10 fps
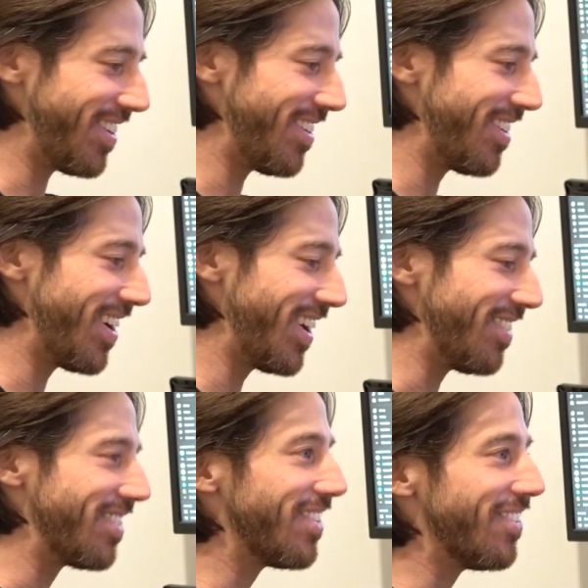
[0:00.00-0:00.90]
All
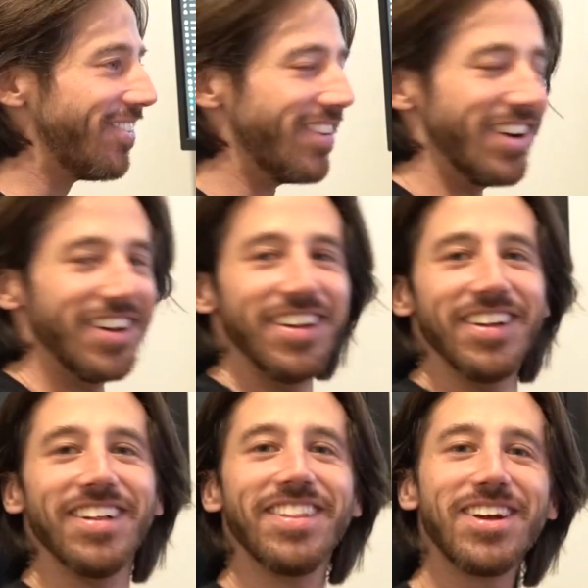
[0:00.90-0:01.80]
right, so
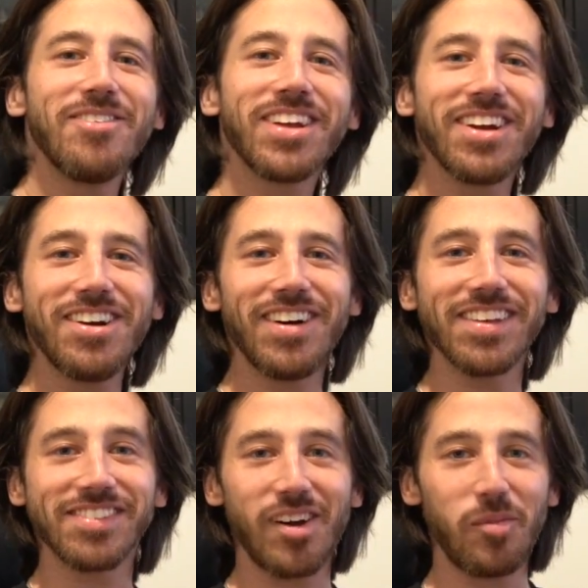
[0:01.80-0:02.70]
there we go. I
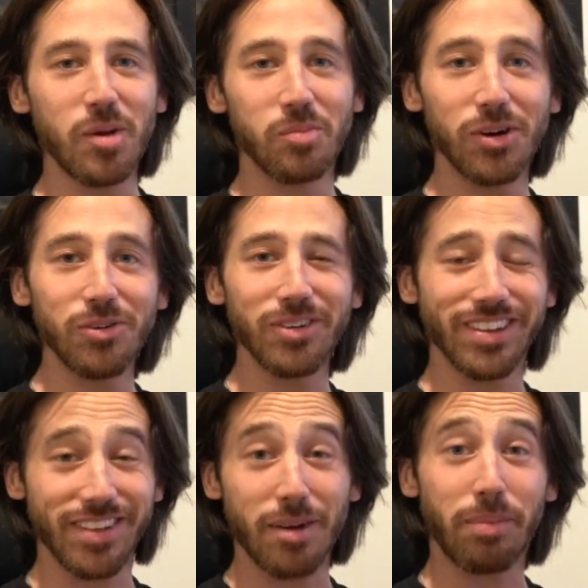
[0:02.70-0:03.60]
saw my boat. I
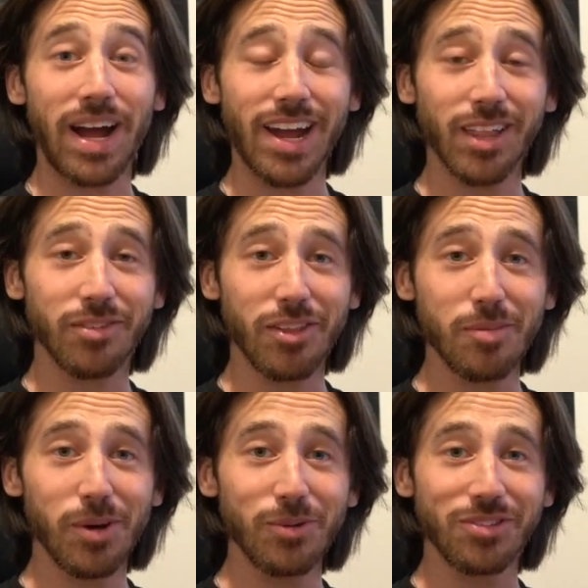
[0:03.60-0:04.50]
saw a pile of other
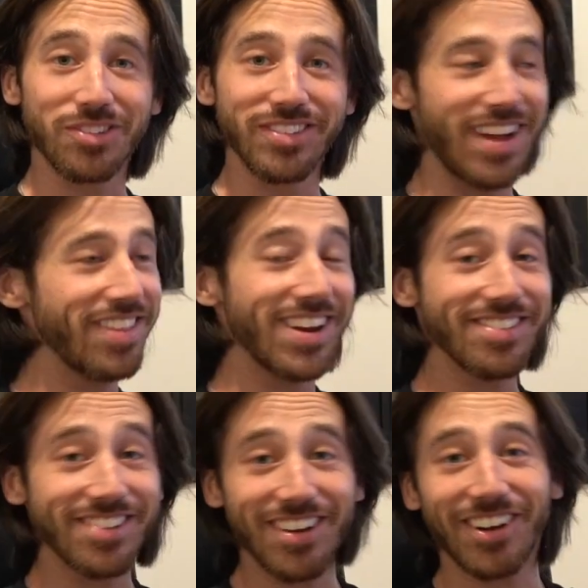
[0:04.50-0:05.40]
boats. Now that I
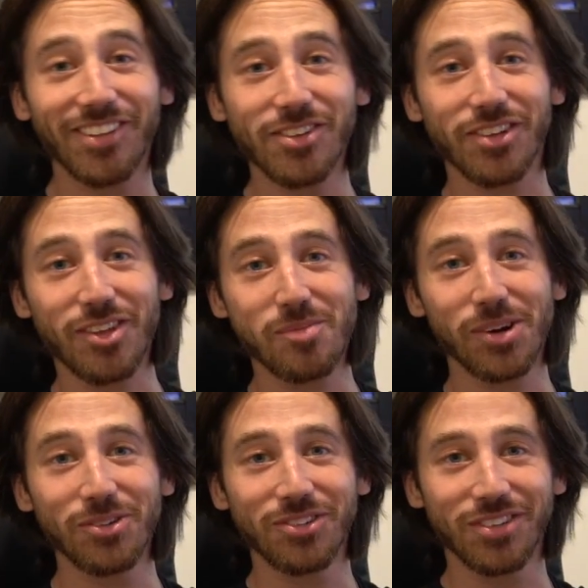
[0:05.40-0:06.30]
saw all those other
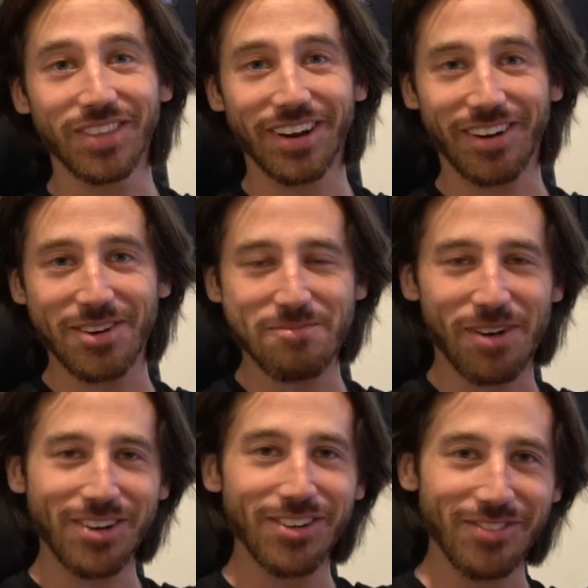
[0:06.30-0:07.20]
boats, there are a
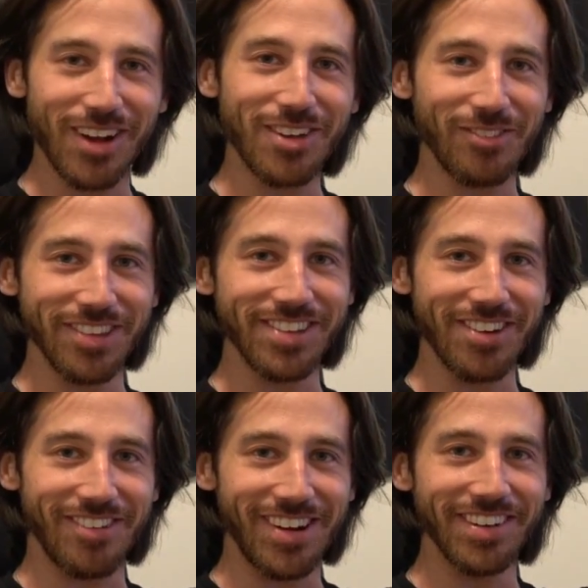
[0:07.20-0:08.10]
bunch of other ones I
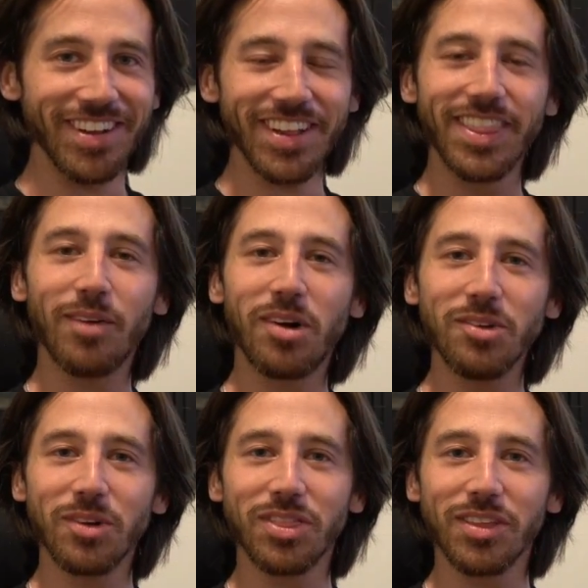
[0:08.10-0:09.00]
want. That
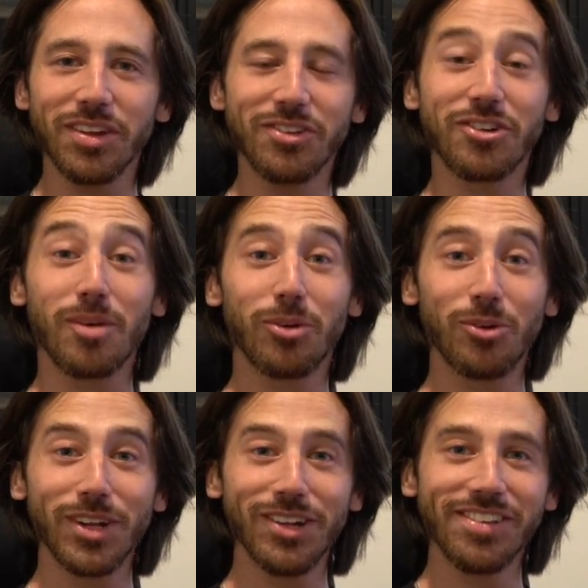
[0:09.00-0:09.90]
one with the gerbil
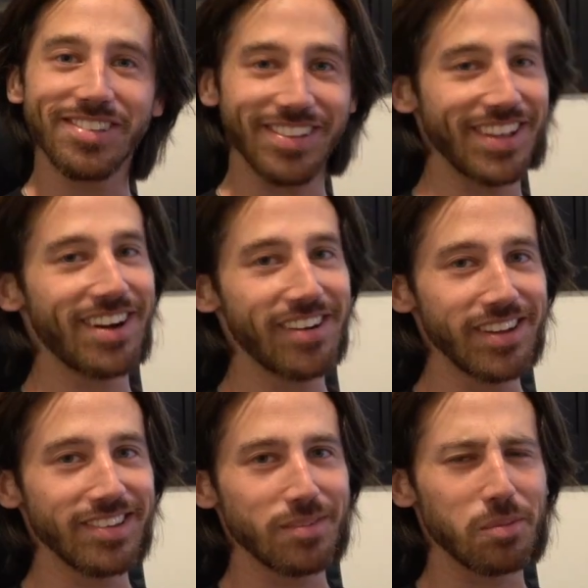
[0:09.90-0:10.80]
wheel is
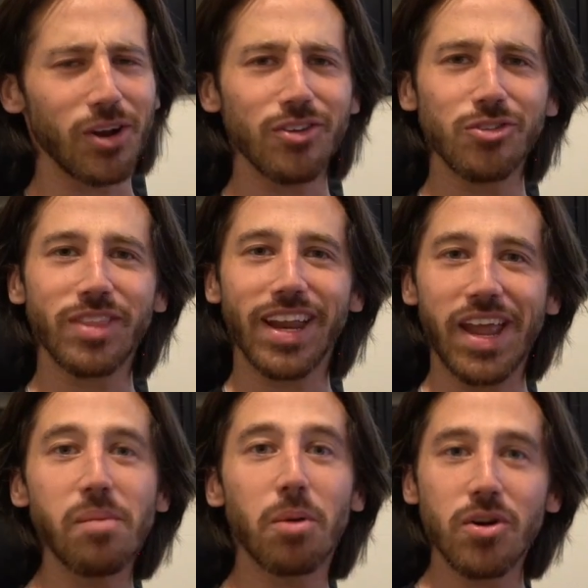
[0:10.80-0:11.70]
hilarious, but also that
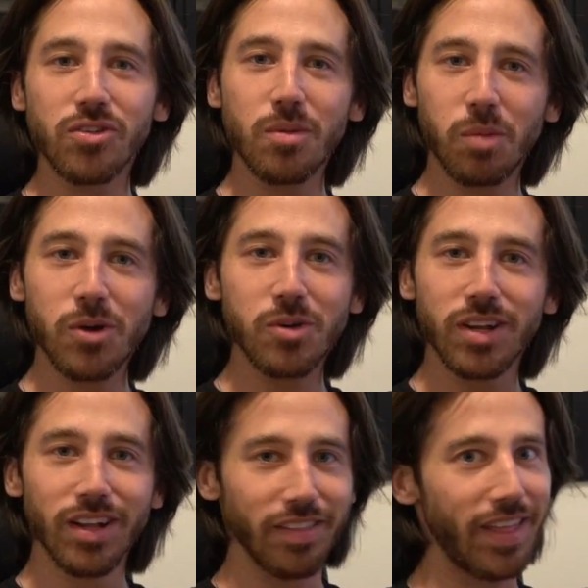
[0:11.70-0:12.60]
eight-person boat,
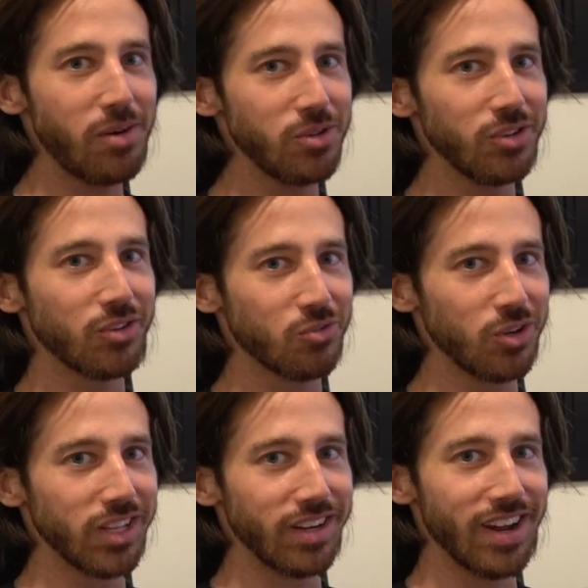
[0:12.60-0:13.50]
that one looks
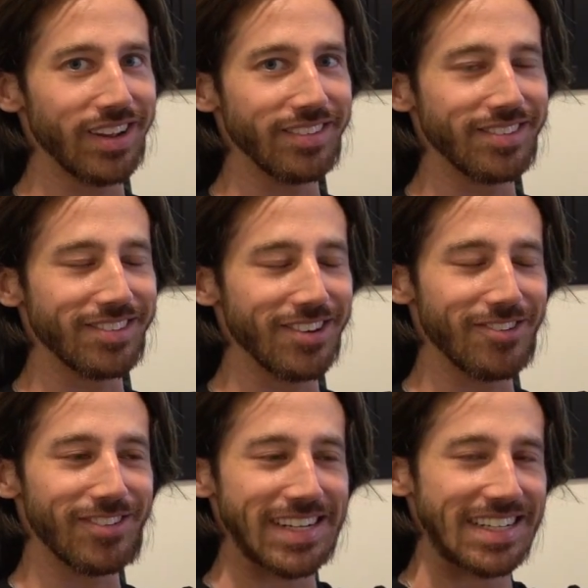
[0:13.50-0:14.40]
really nice.
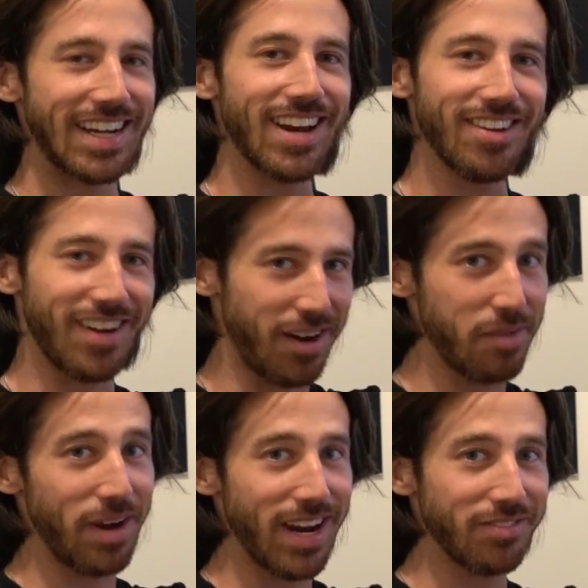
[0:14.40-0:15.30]
So I don't know, I, I
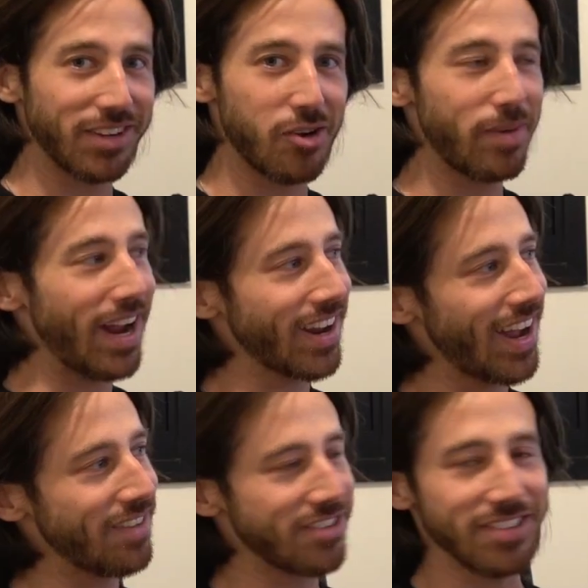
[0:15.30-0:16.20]
might have to go back
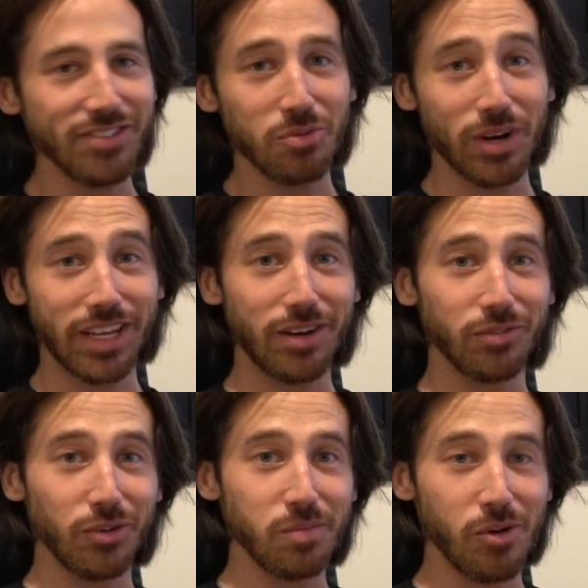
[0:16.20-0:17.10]
after this one and get a
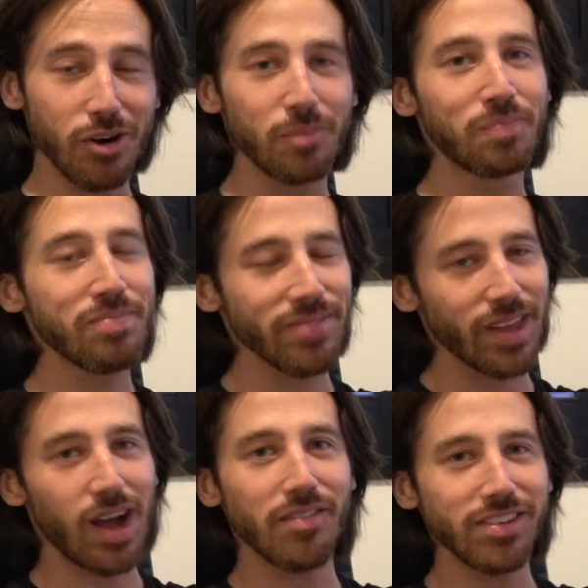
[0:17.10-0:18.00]
few more.
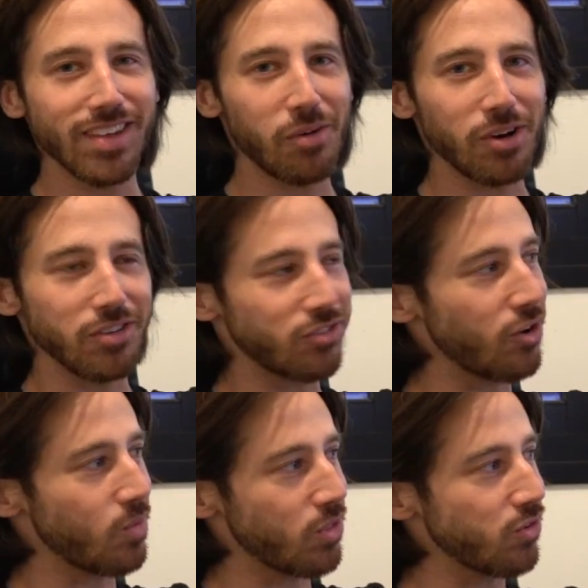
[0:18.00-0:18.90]
Obviously, I wanted to
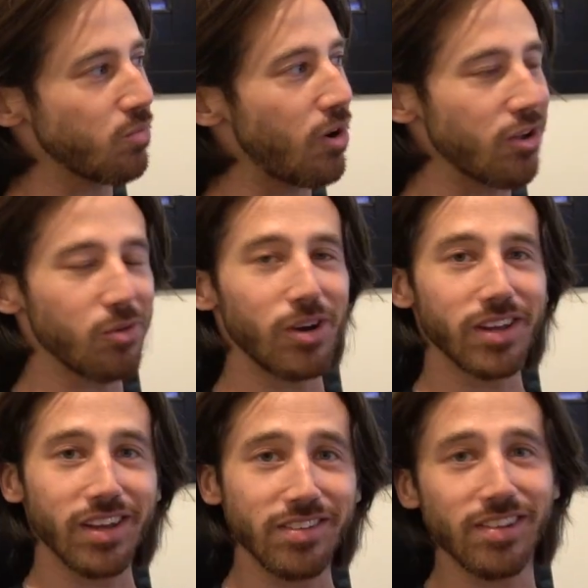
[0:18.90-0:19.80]
start with a smaller one,
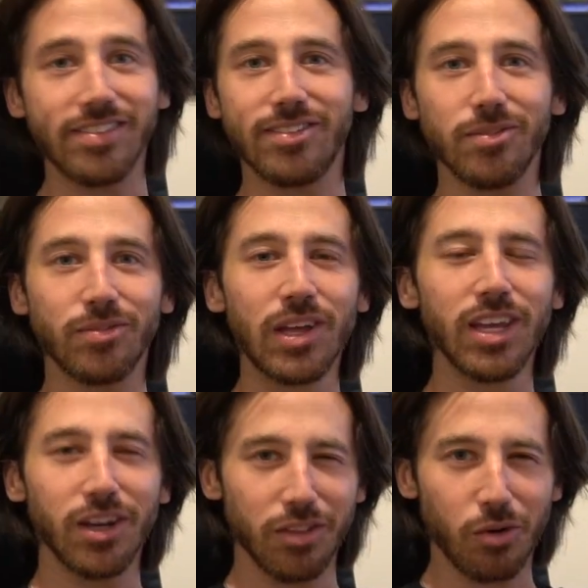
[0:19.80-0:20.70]
get a sense of,
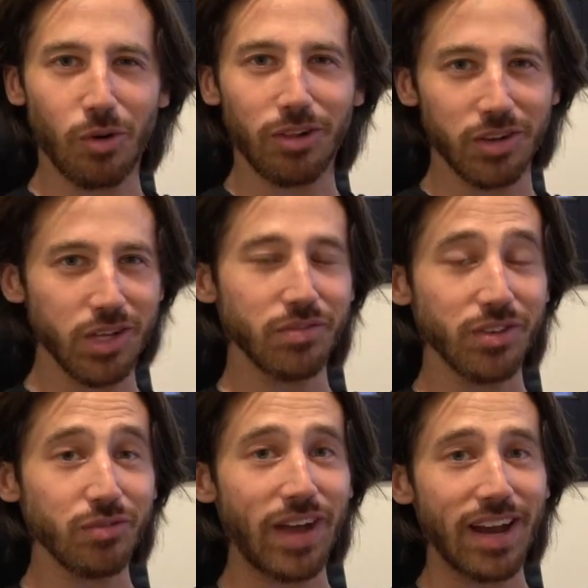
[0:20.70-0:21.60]
you know, the quality of
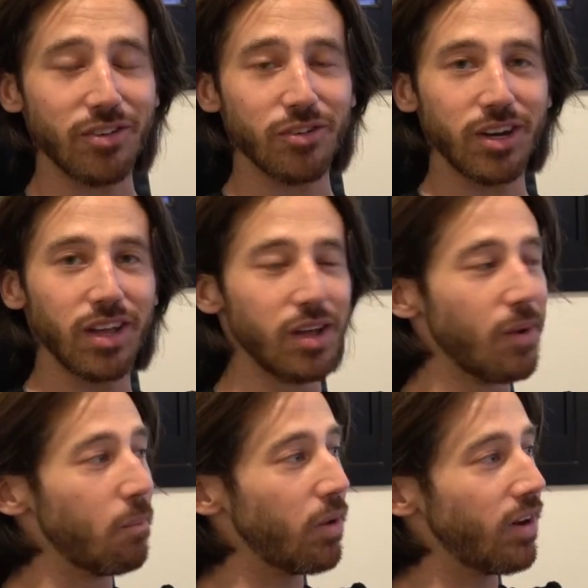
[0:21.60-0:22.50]
this factory,
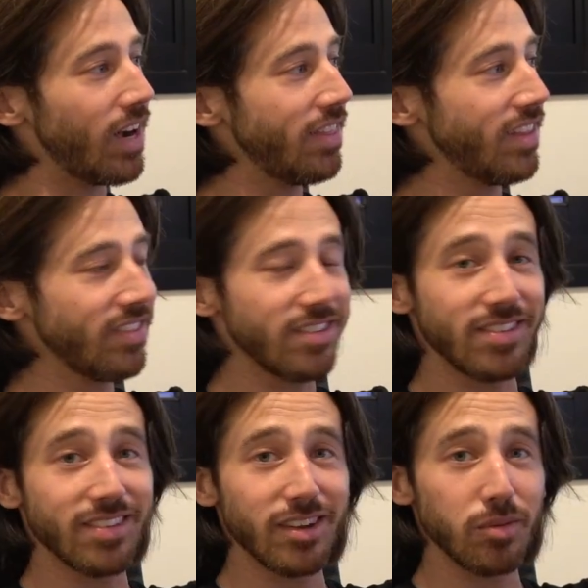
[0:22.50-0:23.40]
but I think this
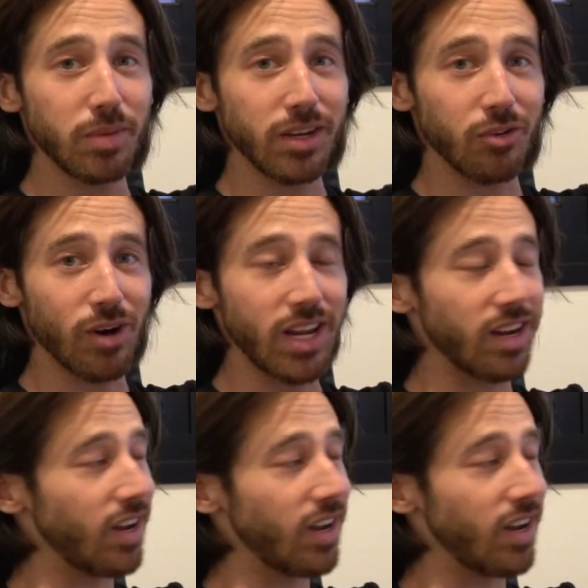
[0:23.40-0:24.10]
is going to be great.